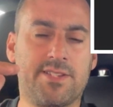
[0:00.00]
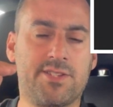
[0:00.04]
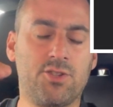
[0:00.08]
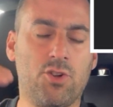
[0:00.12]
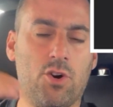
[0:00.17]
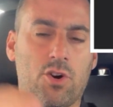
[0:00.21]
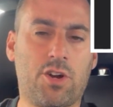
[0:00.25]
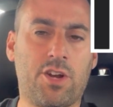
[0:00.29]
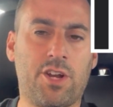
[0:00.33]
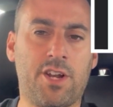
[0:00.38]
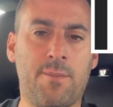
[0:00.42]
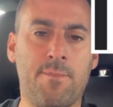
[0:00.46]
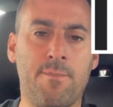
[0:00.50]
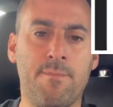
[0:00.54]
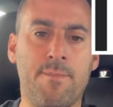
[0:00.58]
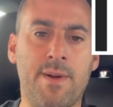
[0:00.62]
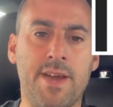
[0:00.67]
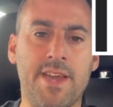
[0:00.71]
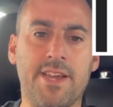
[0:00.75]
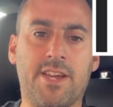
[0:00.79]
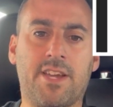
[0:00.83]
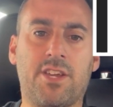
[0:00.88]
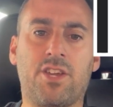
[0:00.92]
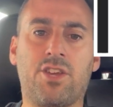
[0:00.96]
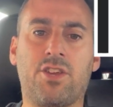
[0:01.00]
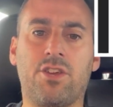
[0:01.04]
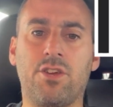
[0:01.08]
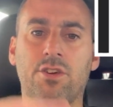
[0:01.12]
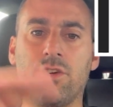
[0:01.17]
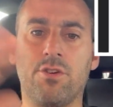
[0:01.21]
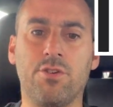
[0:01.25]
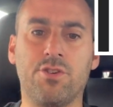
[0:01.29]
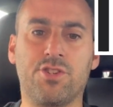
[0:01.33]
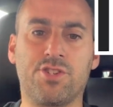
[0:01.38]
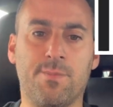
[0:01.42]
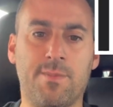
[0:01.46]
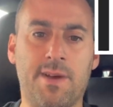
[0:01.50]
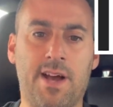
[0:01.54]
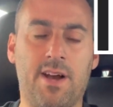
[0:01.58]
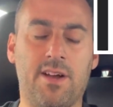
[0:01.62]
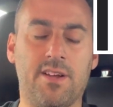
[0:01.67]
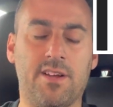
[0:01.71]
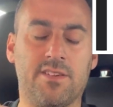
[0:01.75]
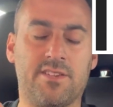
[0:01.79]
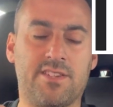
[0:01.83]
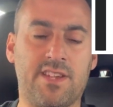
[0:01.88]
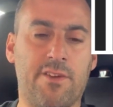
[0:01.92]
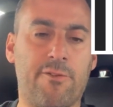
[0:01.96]
not going to make huge
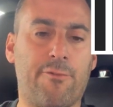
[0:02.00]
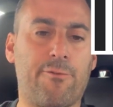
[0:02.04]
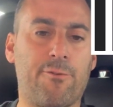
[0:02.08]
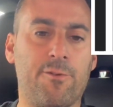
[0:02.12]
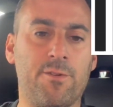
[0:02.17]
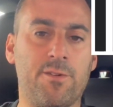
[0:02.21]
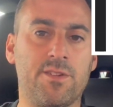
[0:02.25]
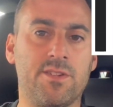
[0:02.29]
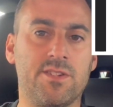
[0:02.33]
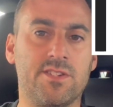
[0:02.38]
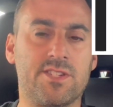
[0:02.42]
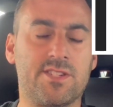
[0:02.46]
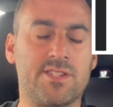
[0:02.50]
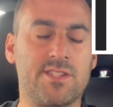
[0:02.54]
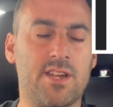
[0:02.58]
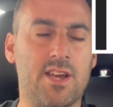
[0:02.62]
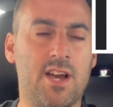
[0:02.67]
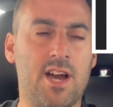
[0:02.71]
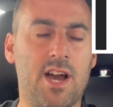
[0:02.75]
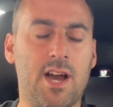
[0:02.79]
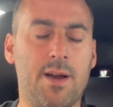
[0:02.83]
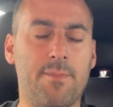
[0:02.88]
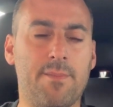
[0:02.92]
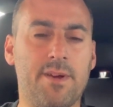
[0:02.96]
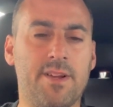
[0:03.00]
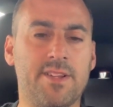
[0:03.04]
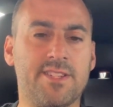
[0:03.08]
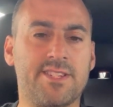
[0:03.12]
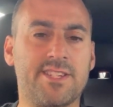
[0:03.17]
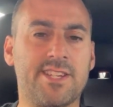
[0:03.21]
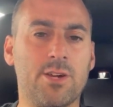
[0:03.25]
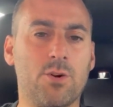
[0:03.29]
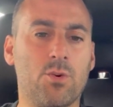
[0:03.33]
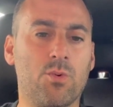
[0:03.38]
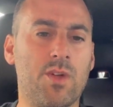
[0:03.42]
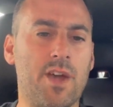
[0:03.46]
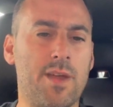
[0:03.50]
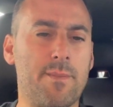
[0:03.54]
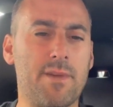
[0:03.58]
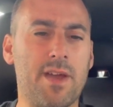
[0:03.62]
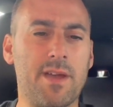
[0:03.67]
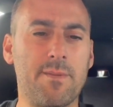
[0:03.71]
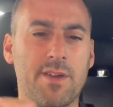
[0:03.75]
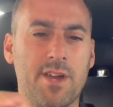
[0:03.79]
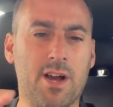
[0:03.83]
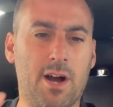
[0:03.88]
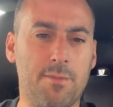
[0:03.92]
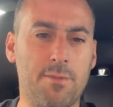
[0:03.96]
amount of difference until they
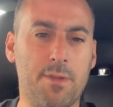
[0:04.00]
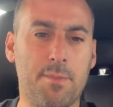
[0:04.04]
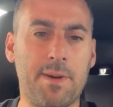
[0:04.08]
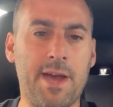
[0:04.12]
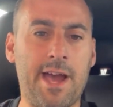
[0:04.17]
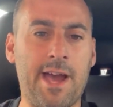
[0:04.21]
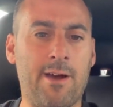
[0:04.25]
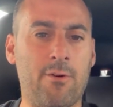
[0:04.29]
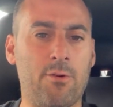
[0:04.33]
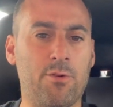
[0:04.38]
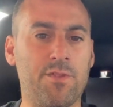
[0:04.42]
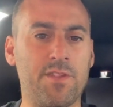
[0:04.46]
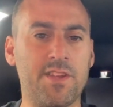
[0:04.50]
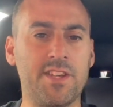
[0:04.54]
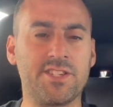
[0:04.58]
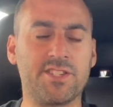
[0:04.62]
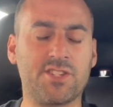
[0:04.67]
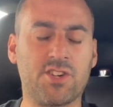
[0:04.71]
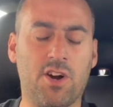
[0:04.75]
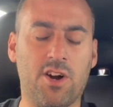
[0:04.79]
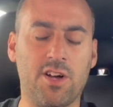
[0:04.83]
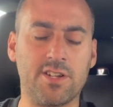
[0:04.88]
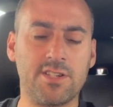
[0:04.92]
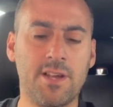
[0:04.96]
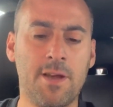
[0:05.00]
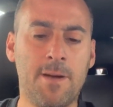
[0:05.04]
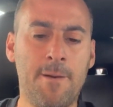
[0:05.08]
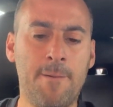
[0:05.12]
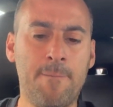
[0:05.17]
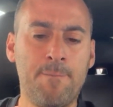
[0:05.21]
maybe up the power on these cars.